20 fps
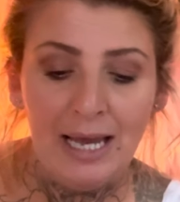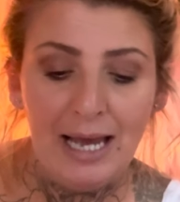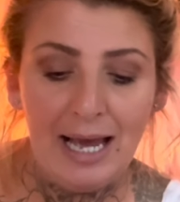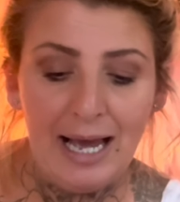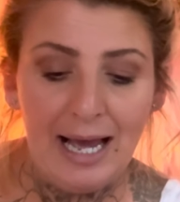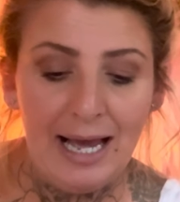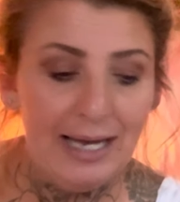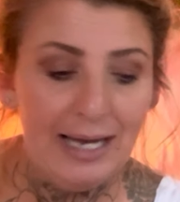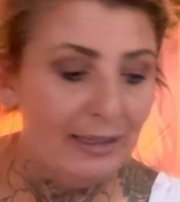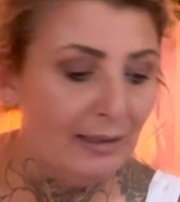
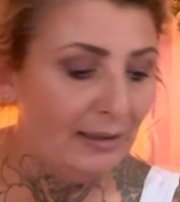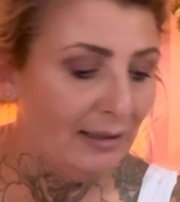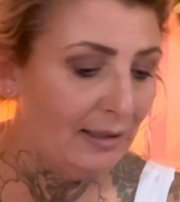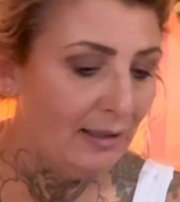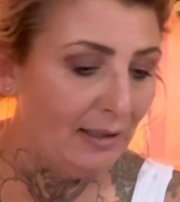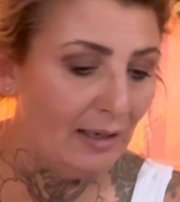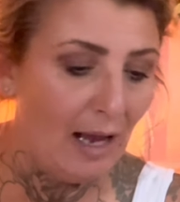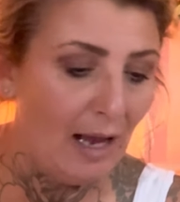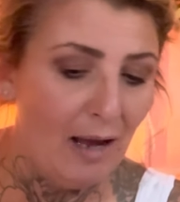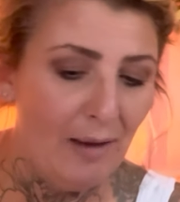and
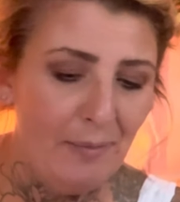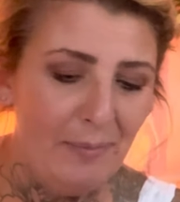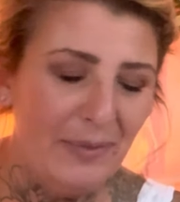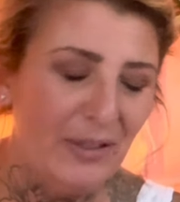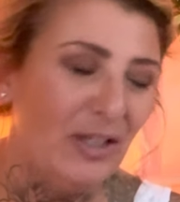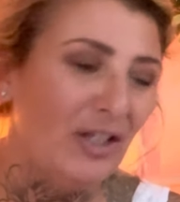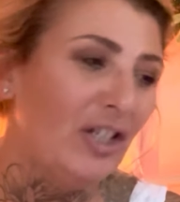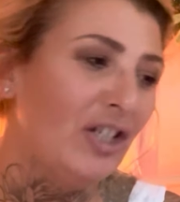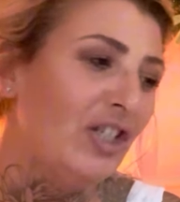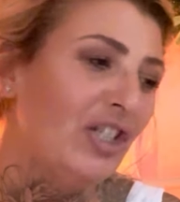
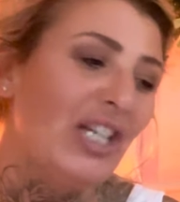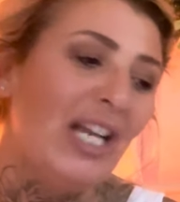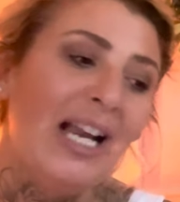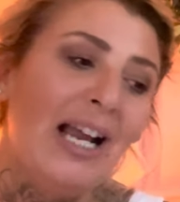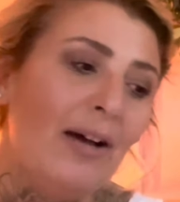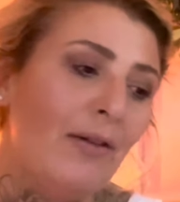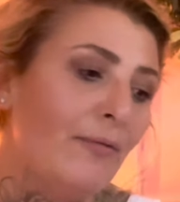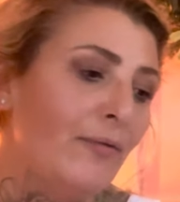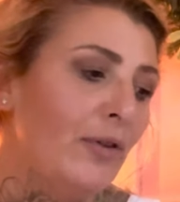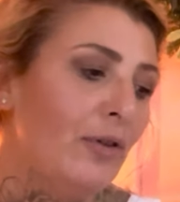just chill
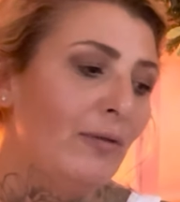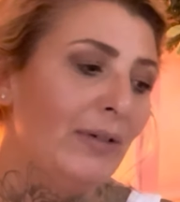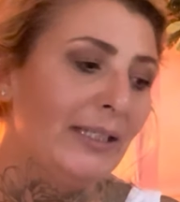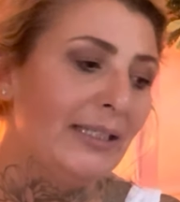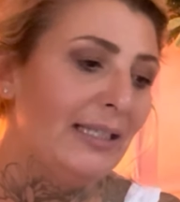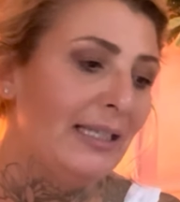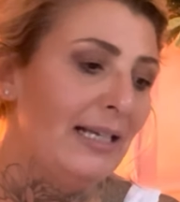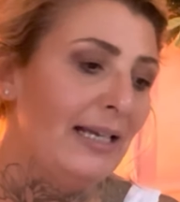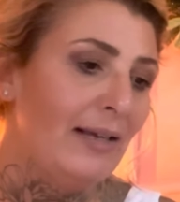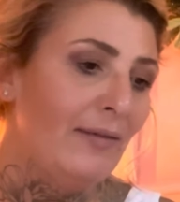out for the rest of
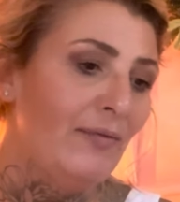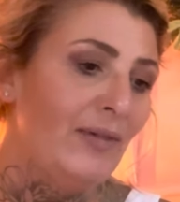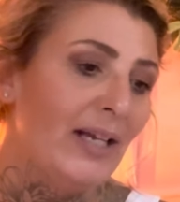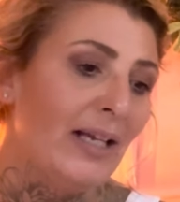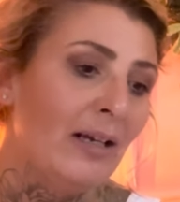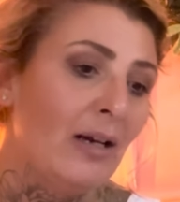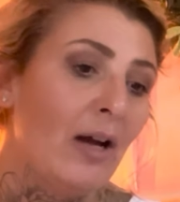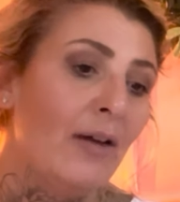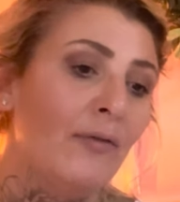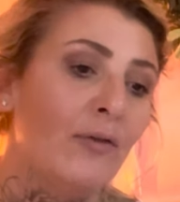the
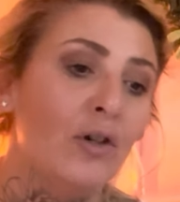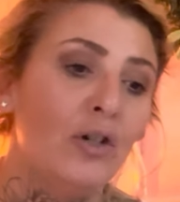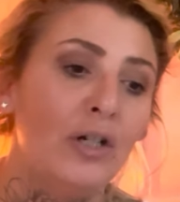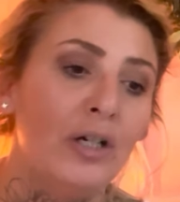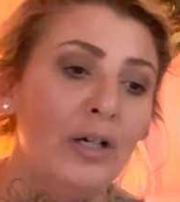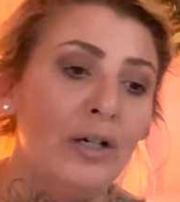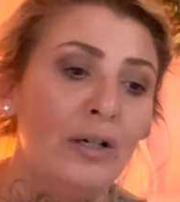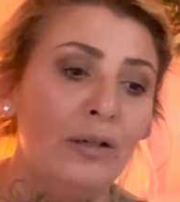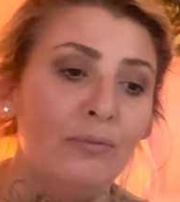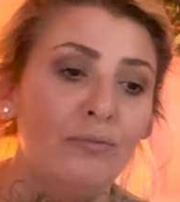evening. I've got
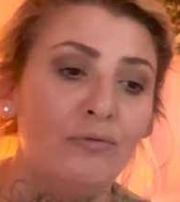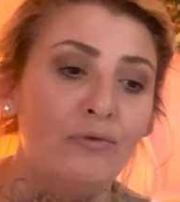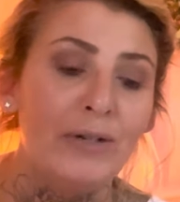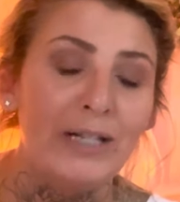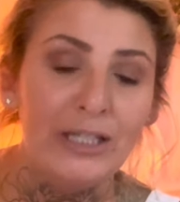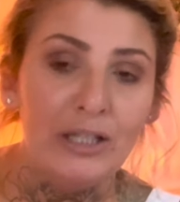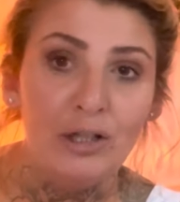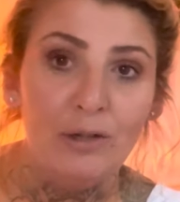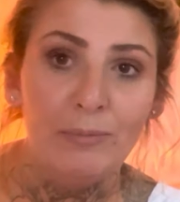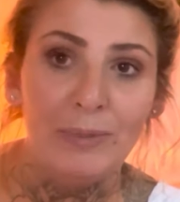to
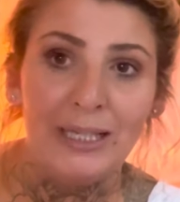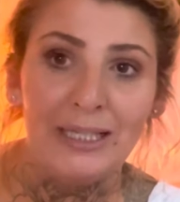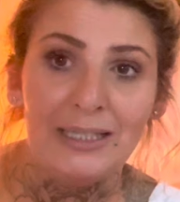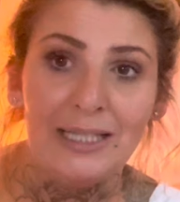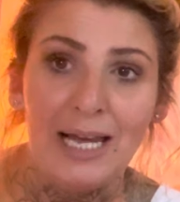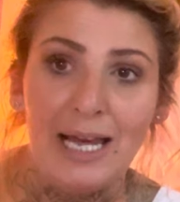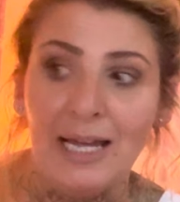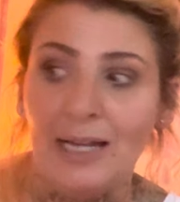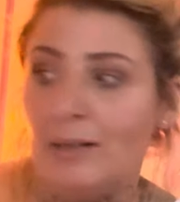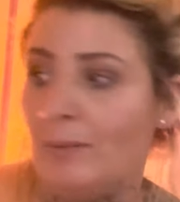redo my
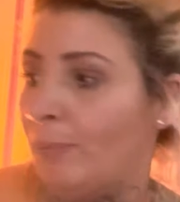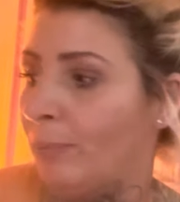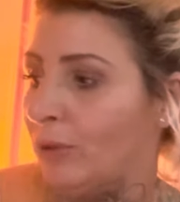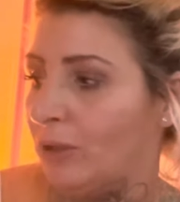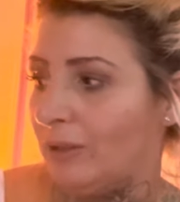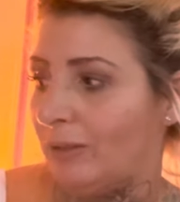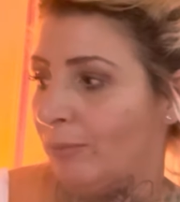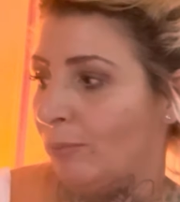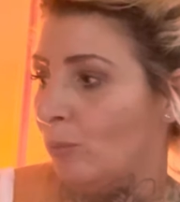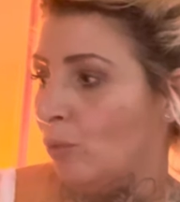tan, put
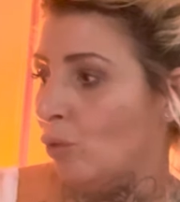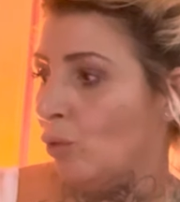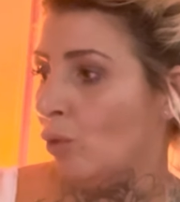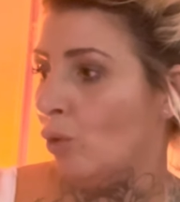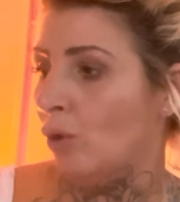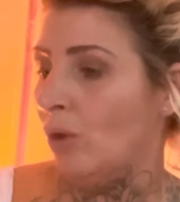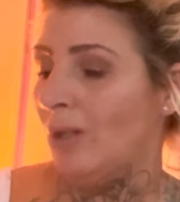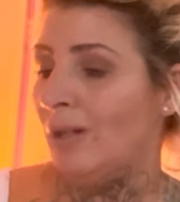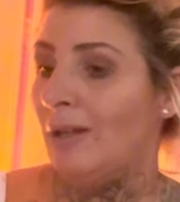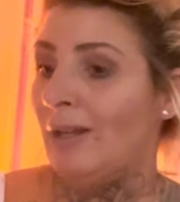some
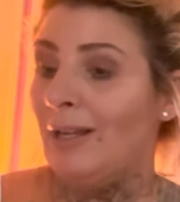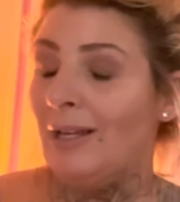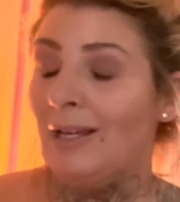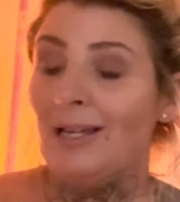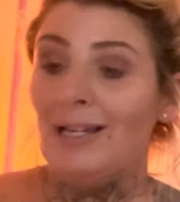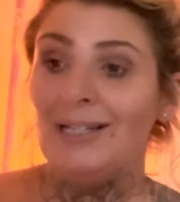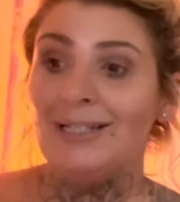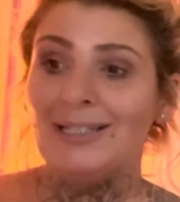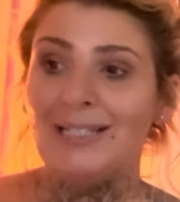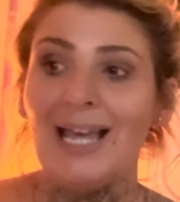more
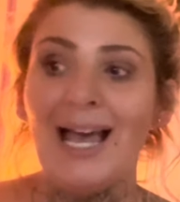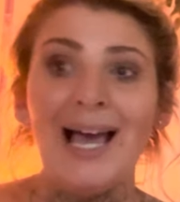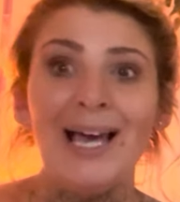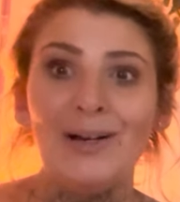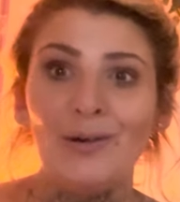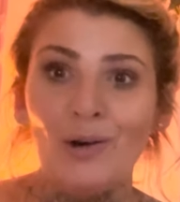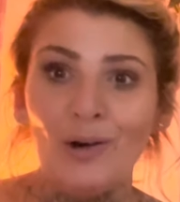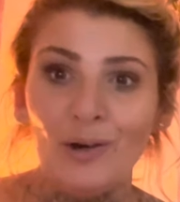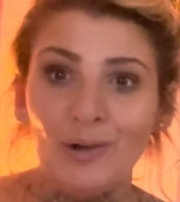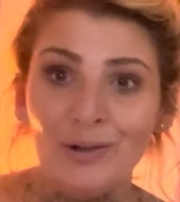tan
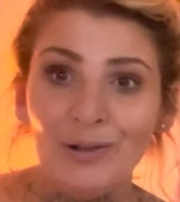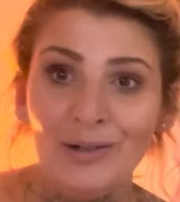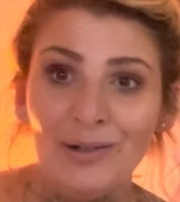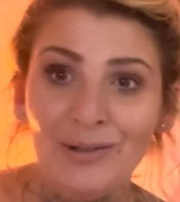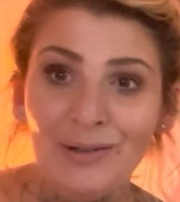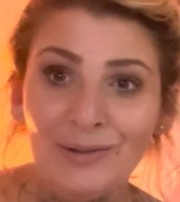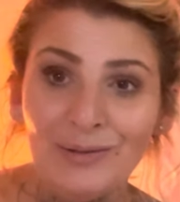on.